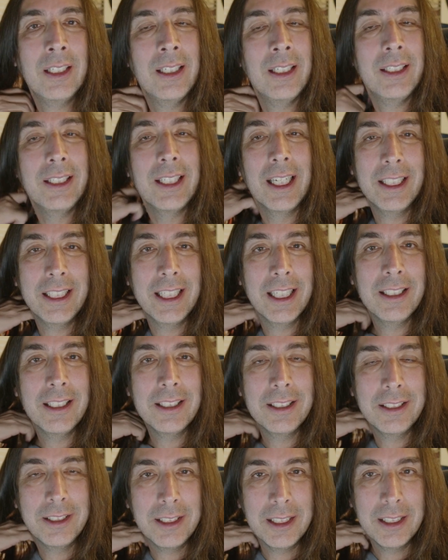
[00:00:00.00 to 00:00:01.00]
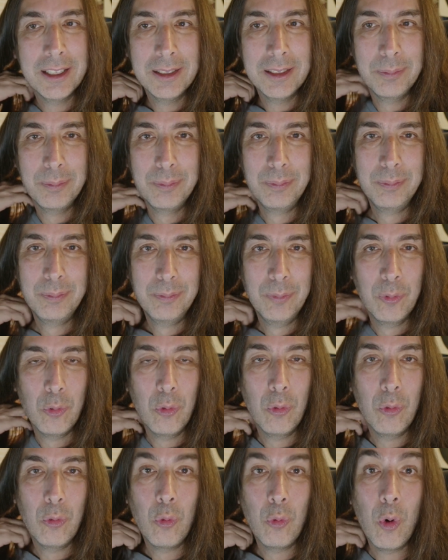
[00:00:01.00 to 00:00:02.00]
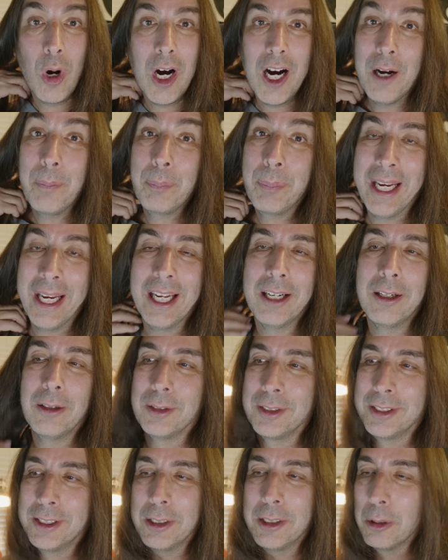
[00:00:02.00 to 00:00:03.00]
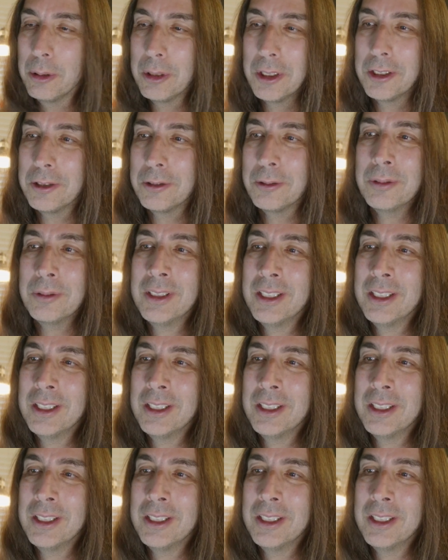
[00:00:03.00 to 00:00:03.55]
Daniela's wah pedal solo,